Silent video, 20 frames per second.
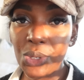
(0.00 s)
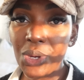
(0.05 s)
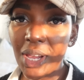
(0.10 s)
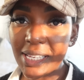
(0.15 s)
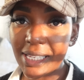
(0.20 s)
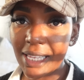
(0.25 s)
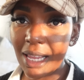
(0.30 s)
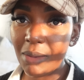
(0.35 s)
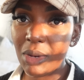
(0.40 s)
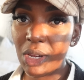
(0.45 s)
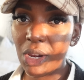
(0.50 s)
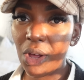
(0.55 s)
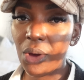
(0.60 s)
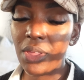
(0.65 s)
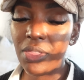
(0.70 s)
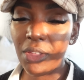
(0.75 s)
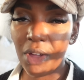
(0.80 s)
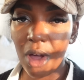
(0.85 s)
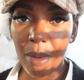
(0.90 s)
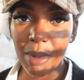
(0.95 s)
you guys let me know
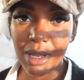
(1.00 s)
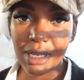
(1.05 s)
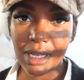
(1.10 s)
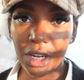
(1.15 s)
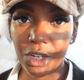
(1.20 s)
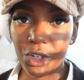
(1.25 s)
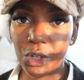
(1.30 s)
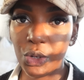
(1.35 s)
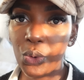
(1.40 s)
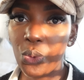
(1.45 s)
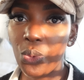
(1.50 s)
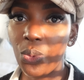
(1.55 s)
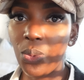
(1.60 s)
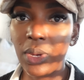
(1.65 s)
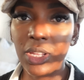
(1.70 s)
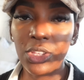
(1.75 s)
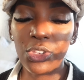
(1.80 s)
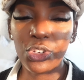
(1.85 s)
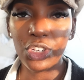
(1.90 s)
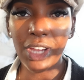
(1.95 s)
in the comment section
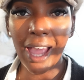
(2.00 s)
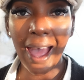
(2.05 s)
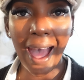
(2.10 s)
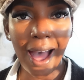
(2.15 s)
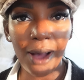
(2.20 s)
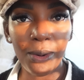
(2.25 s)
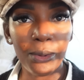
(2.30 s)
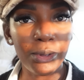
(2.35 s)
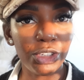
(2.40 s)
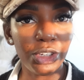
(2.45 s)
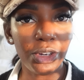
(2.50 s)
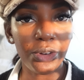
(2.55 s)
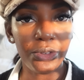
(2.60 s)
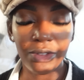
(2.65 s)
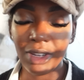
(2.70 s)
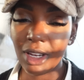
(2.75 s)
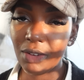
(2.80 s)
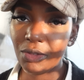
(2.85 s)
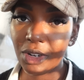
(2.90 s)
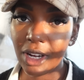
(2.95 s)
which hat was your
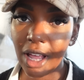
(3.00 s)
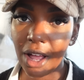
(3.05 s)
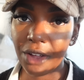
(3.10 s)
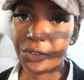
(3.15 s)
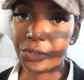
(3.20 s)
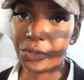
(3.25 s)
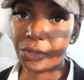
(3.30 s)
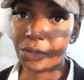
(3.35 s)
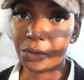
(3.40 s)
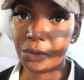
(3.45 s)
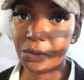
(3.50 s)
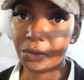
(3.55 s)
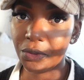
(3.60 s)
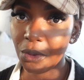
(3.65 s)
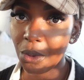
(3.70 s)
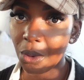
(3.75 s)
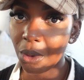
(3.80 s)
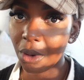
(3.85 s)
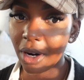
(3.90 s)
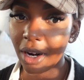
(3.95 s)
favorite out of the
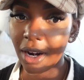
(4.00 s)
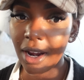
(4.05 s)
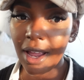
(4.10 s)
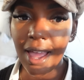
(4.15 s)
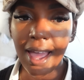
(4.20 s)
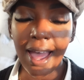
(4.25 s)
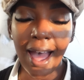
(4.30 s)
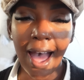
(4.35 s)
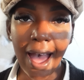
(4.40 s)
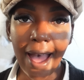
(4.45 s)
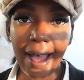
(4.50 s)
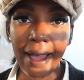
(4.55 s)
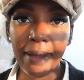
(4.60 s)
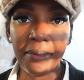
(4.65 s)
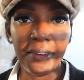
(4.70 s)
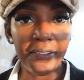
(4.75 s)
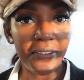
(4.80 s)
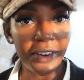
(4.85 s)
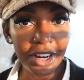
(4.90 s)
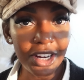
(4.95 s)
4.
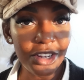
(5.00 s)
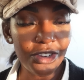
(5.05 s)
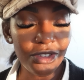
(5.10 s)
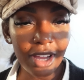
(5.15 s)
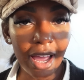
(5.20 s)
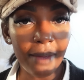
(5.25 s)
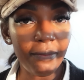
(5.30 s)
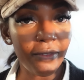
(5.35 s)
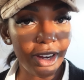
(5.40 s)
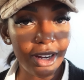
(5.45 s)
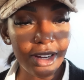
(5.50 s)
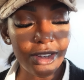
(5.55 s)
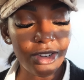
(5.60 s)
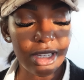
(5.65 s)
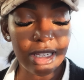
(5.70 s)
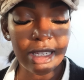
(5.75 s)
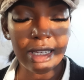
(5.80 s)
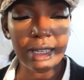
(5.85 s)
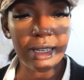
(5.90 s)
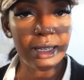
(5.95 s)
I'm very
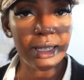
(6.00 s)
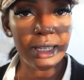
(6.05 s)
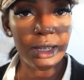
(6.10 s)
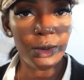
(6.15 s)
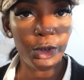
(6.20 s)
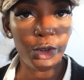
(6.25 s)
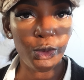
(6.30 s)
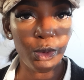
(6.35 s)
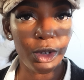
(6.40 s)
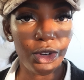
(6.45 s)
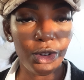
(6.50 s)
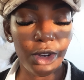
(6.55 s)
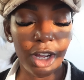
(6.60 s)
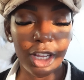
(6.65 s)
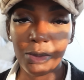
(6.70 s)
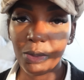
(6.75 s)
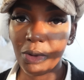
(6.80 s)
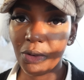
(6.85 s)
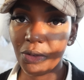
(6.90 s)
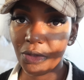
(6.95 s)
interested to see which one you
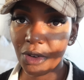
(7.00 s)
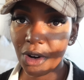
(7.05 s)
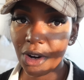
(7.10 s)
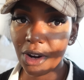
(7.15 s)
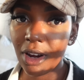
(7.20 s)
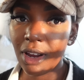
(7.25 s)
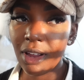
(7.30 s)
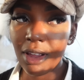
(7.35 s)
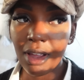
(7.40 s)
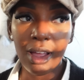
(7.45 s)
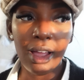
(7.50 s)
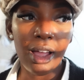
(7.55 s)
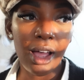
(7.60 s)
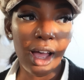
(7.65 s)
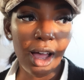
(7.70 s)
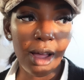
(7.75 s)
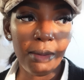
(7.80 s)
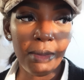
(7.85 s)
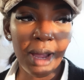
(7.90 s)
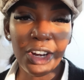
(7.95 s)
guys prefer.
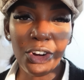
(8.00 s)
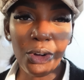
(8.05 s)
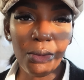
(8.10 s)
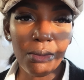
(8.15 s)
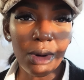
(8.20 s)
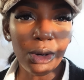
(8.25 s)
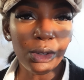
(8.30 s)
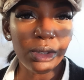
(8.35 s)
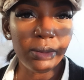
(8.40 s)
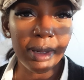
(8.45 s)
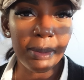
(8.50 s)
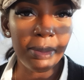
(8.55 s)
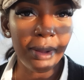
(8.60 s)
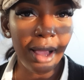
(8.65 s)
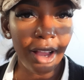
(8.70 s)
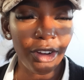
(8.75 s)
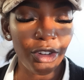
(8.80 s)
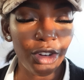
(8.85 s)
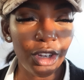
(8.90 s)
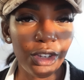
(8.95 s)
I know most people
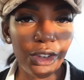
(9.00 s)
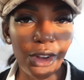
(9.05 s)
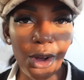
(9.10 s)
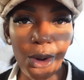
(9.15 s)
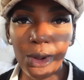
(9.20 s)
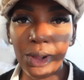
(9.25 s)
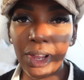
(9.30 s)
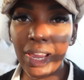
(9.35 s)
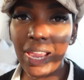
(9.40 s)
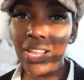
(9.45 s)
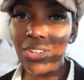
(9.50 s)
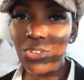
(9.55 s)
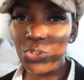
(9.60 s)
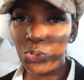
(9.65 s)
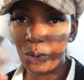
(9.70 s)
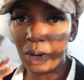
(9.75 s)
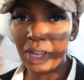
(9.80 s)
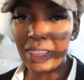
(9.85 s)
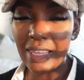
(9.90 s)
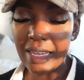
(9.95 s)
actually don't
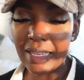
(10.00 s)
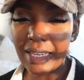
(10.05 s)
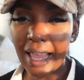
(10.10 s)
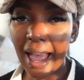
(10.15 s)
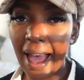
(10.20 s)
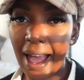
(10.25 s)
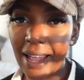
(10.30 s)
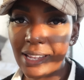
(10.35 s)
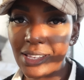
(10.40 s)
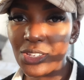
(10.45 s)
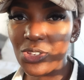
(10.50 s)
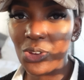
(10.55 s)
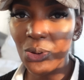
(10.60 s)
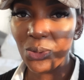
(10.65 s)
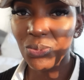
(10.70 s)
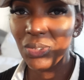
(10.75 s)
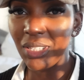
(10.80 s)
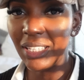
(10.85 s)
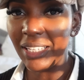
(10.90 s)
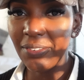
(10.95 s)
enjoy these hats,
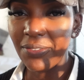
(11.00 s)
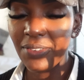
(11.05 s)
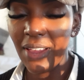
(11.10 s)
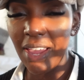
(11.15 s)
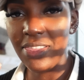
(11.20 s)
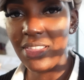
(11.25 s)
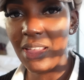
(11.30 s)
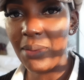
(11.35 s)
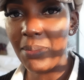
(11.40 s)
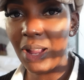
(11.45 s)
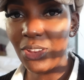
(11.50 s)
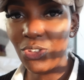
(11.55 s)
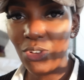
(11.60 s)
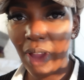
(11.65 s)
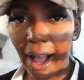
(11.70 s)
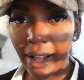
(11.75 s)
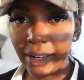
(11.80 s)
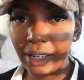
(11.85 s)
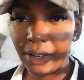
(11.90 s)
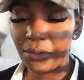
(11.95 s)
don't really find them
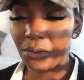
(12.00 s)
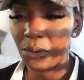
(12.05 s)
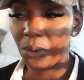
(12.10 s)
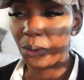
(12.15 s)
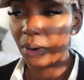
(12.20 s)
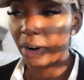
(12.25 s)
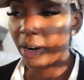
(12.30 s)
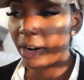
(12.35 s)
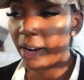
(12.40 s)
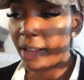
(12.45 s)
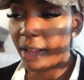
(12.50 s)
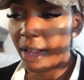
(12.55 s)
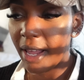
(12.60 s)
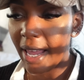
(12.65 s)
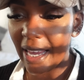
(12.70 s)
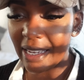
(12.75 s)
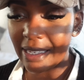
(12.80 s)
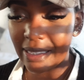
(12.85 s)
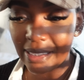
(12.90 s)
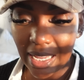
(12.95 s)
attractive or
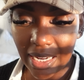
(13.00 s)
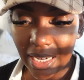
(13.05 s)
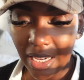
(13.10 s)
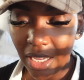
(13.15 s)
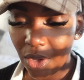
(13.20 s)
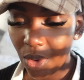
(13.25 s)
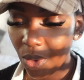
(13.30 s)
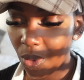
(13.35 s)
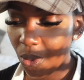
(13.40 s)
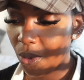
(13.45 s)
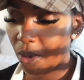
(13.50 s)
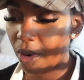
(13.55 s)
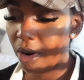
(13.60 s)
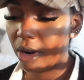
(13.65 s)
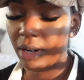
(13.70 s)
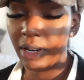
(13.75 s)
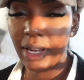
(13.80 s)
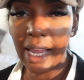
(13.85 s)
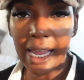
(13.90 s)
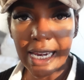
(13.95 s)
aesthetic
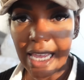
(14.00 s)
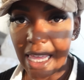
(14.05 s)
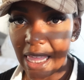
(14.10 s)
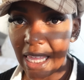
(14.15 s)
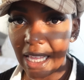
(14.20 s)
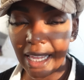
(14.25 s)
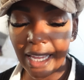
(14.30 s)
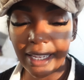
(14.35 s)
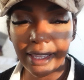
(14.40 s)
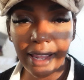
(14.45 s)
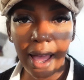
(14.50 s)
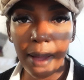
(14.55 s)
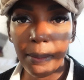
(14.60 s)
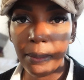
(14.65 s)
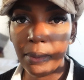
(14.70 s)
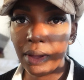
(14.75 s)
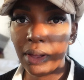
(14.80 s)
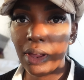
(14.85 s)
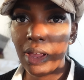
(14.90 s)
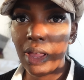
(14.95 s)
or anything like
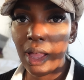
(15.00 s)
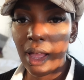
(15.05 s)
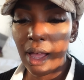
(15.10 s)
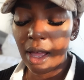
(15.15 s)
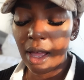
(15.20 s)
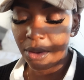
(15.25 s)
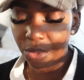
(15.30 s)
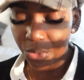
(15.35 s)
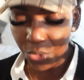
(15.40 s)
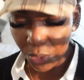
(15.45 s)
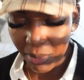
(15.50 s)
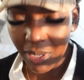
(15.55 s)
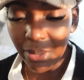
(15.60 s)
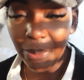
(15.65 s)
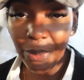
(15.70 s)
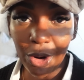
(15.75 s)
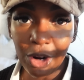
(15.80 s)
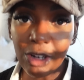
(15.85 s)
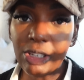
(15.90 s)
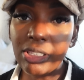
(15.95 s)
that, but for me
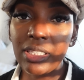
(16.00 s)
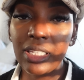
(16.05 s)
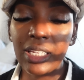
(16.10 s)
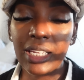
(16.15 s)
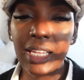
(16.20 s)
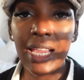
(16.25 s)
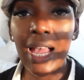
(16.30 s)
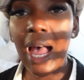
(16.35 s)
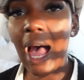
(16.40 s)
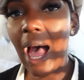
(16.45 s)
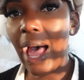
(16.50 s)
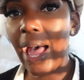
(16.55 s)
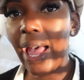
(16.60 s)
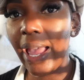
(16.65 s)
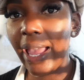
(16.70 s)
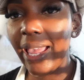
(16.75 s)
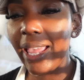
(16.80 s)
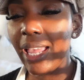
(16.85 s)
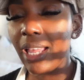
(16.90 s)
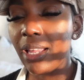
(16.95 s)
personally,
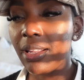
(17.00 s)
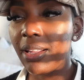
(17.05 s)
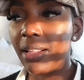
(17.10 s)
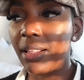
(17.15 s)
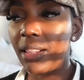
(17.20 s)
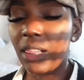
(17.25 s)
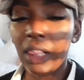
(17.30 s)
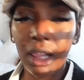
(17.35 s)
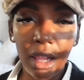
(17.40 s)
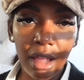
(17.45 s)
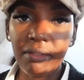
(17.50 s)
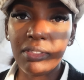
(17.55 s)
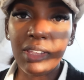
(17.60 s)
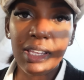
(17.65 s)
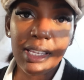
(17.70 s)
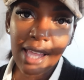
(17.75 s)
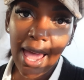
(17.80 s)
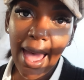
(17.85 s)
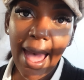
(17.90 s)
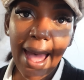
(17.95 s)
I love
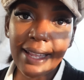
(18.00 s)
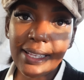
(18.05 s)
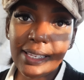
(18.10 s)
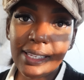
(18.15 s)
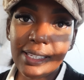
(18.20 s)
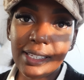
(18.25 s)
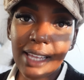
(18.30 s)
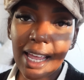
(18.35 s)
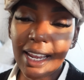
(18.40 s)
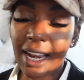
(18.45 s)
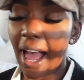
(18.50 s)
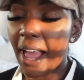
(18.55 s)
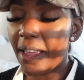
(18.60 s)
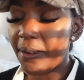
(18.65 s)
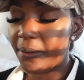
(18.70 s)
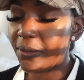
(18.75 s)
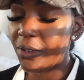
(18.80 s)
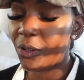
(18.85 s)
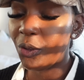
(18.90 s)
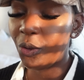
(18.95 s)
these hats and I
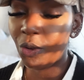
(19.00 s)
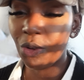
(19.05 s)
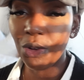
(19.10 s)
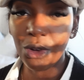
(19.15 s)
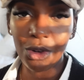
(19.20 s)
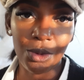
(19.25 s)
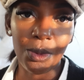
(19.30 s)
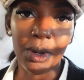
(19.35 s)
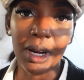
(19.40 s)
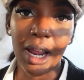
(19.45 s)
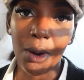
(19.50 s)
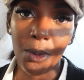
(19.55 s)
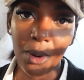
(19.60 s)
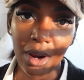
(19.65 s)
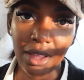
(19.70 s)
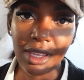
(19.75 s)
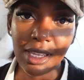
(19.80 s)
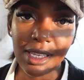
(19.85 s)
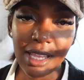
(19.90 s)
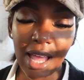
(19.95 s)
feel good when I
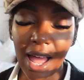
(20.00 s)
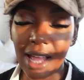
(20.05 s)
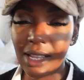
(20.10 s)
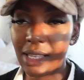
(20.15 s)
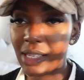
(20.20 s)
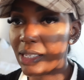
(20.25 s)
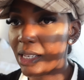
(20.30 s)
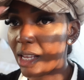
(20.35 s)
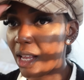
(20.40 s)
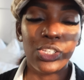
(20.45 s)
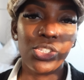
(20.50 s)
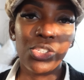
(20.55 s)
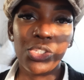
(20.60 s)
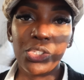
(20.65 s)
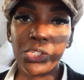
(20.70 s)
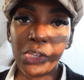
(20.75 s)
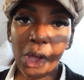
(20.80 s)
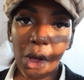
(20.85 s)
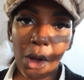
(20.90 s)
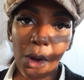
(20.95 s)
wear these hats.
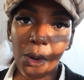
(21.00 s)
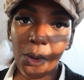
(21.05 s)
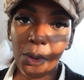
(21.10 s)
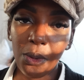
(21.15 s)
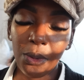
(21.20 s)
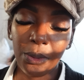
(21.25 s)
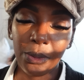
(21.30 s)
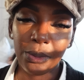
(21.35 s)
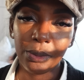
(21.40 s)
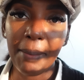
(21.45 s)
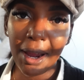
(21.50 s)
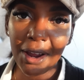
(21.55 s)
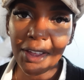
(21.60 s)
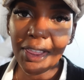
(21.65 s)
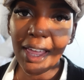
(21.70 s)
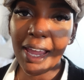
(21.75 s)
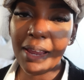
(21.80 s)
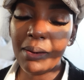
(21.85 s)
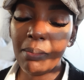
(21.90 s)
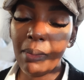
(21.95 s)
So bear
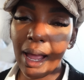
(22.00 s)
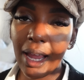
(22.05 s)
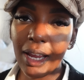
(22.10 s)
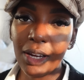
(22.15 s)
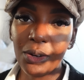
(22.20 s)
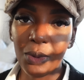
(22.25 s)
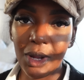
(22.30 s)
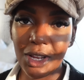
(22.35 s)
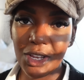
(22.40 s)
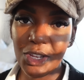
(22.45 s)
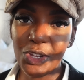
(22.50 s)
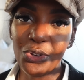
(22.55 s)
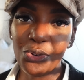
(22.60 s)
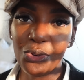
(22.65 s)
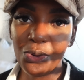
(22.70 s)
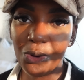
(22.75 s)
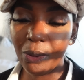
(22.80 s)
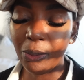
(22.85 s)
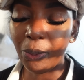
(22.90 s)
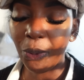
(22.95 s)
that in mind when
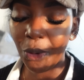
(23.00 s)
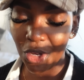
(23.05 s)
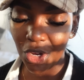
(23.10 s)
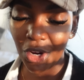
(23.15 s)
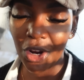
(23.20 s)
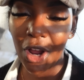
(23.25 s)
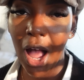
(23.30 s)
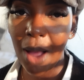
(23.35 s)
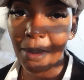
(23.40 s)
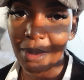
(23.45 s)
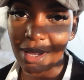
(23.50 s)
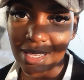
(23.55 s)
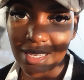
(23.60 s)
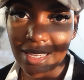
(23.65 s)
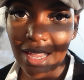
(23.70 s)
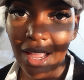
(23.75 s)
you put your comments